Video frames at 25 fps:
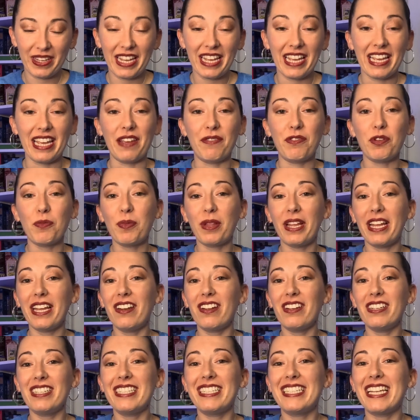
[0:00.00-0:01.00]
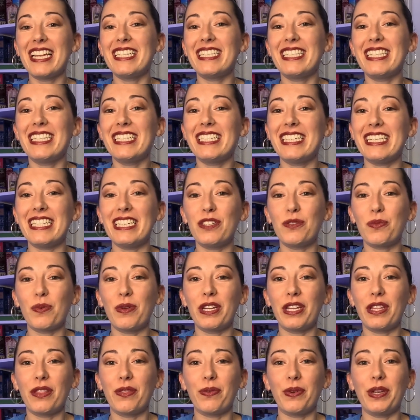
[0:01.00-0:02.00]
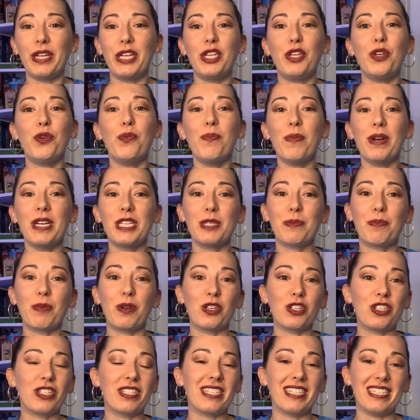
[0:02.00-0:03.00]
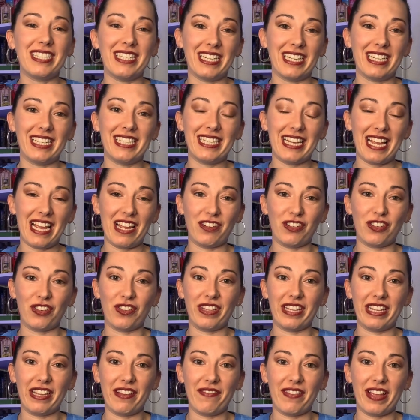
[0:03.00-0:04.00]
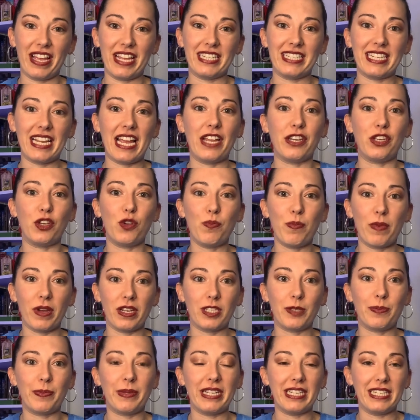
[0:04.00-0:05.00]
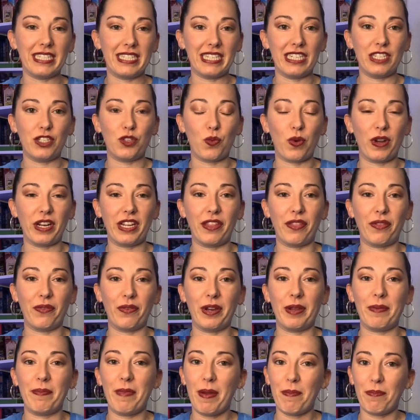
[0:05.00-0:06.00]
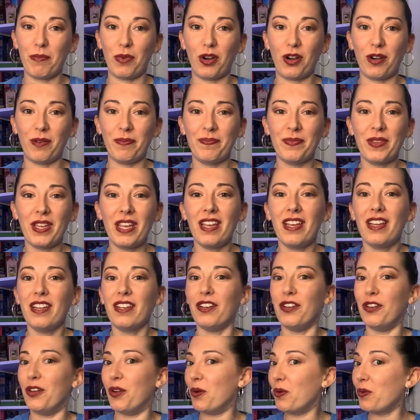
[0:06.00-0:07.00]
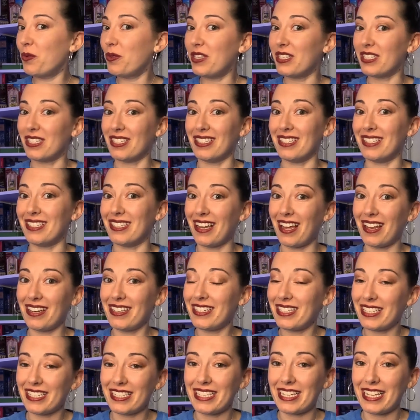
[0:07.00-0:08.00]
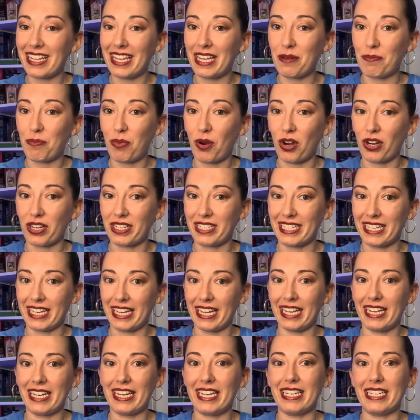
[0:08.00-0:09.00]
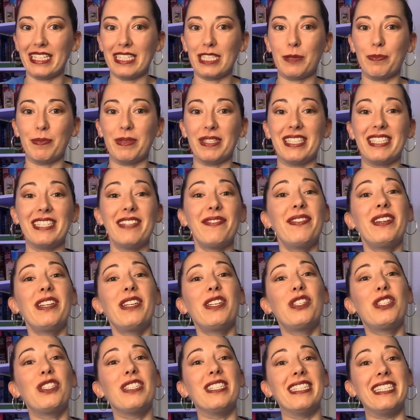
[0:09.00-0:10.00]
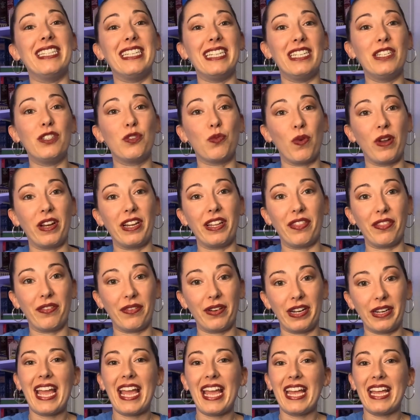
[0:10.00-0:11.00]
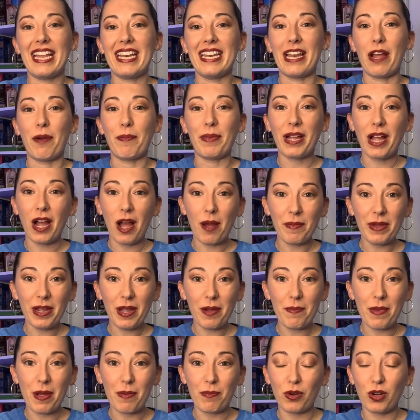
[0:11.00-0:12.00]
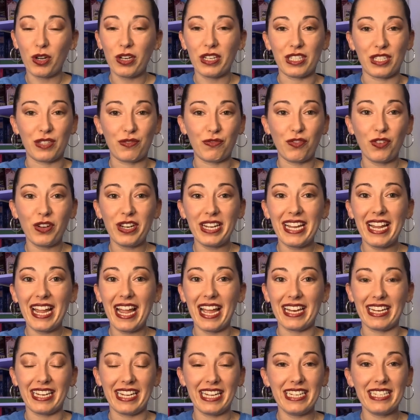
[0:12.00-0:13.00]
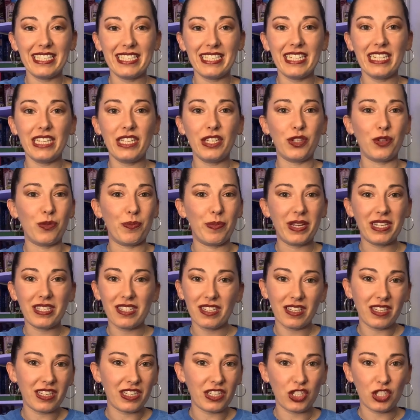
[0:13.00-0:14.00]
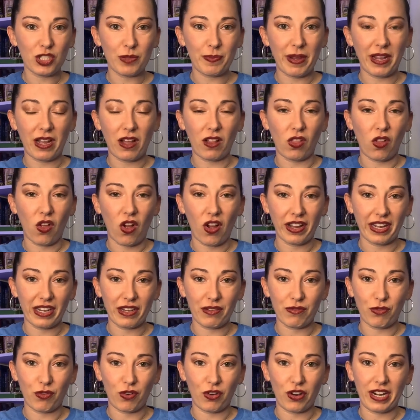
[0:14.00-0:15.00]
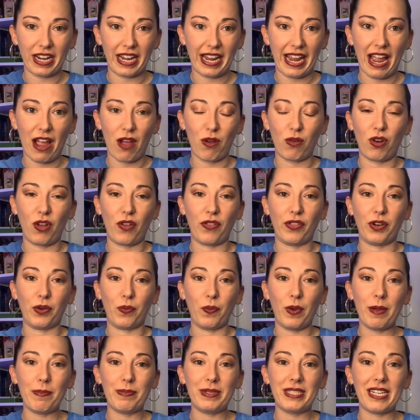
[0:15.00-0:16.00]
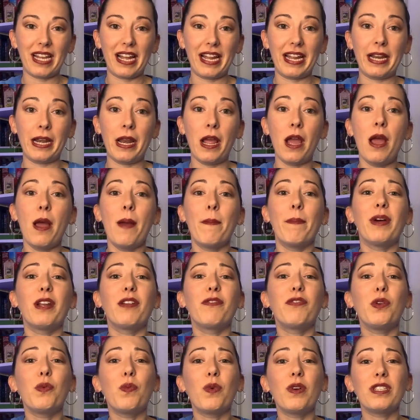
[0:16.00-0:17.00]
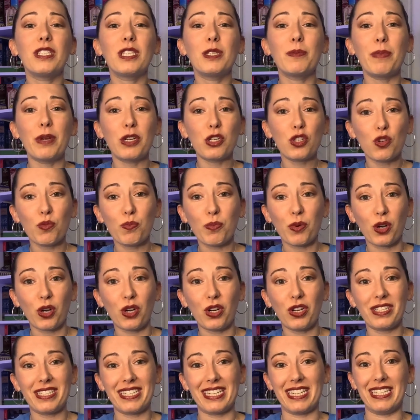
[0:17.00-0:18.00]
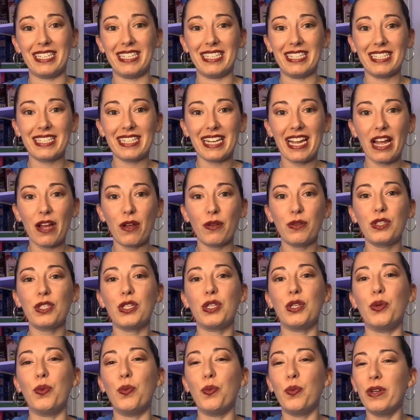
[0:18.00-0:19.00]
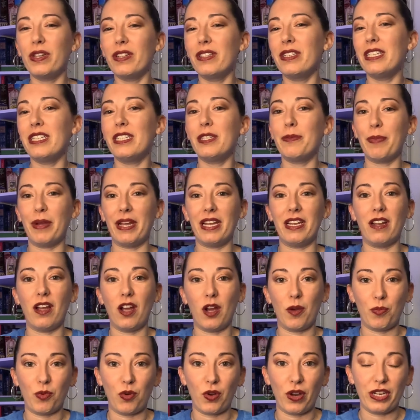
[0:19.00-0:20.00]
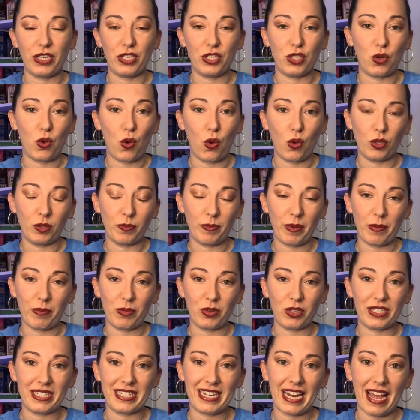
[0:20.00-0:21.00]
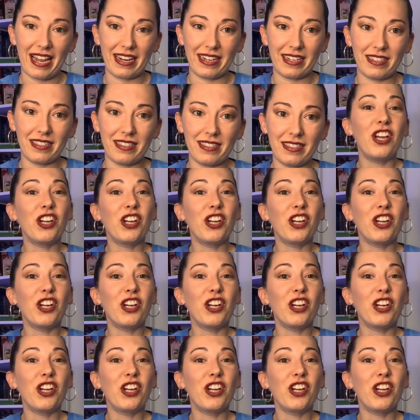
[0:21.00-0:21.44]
If you plan on attending D23, you must purchase a ticket to enter the event, and you must be a D23 member. No, this is not a Disneyland park ticket. It is specific to D23. Now, becoming a member is free and easy. You basically just make a login for an account on their website, but if you want special perks and discounts, you will need to pay to upgrade to gold member status.